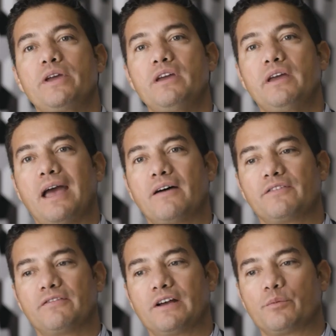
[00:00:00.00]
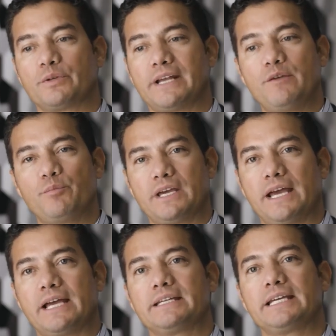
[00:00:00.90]
We have developed an
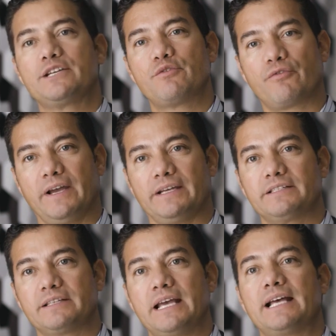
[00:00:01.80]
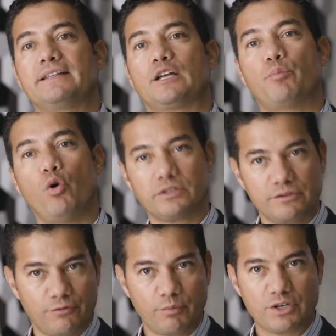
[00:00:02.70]
API interface that pulls
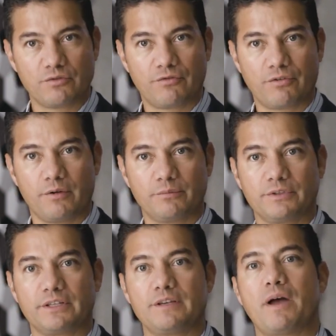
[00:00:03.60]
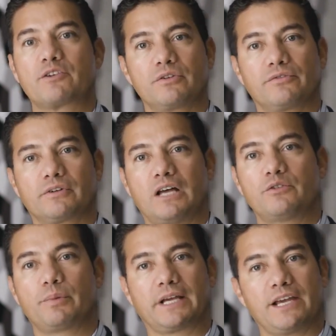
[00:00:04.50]
information from the Microsoft Cloud
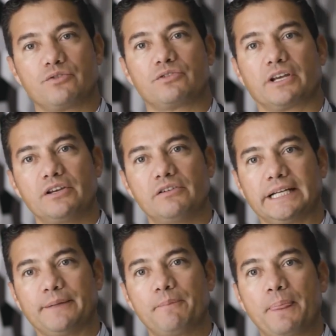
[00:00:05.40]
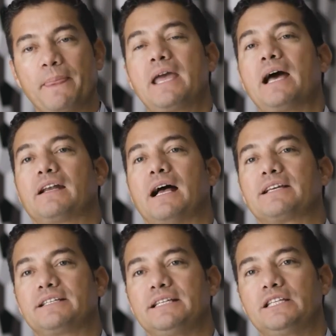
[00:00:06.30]
Application Security and
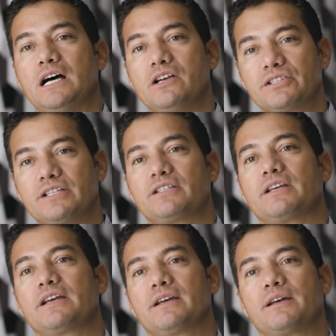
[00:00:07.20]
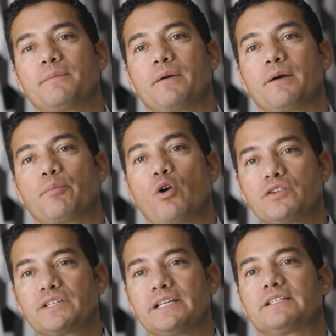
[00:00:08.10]
as it does this uh, uh,
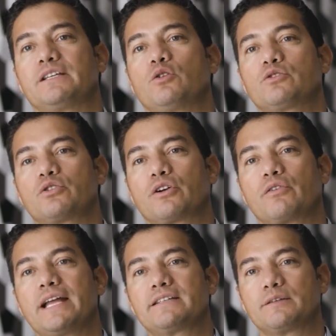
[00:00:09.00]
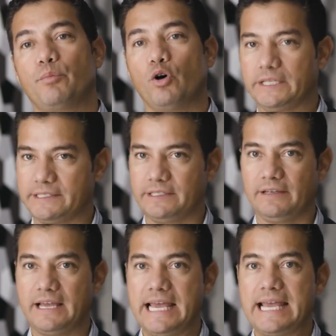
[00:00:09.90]
process, it also creates a policy.
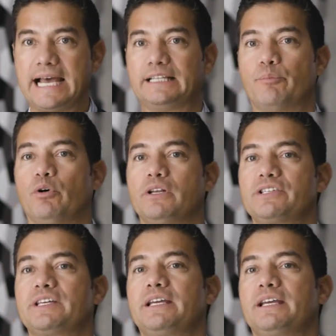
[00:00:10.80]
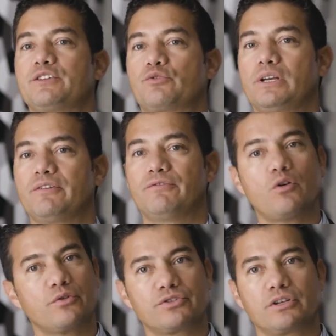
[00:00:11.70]
And the policy is really
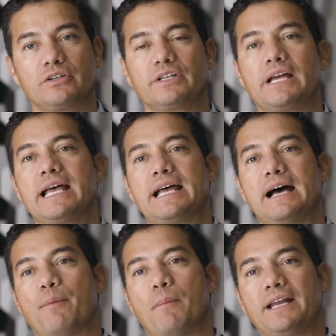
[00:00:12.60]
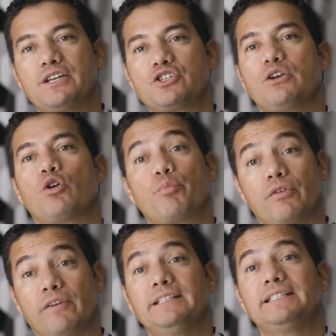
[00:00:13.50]
focused on uh, managing or
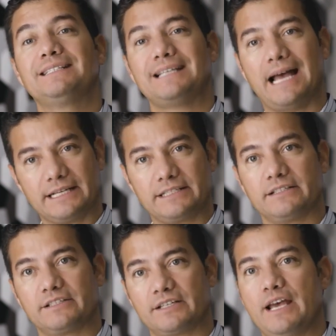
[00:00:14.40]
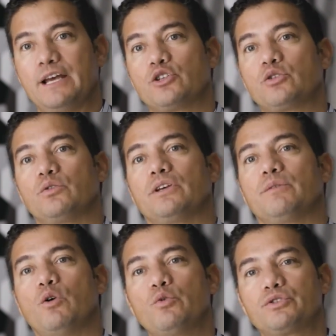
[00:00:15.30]
preventing the access to
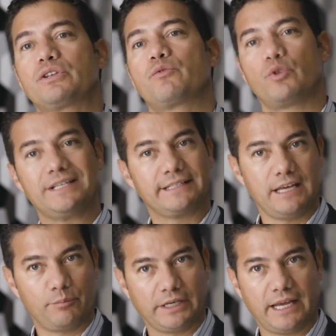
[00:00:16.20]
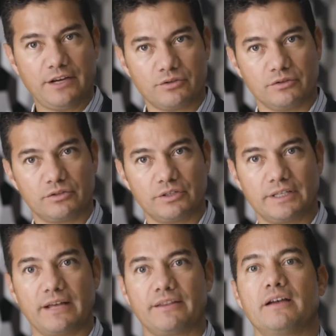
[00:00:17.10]
the most risky applications
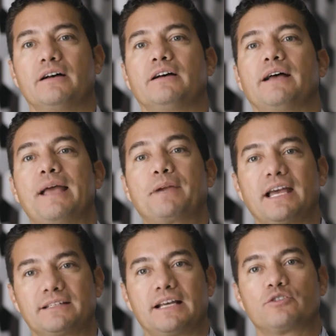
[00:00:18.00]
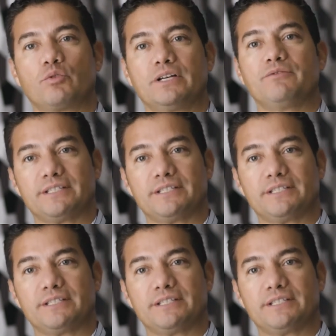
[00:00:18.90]
that uh, MCAS has already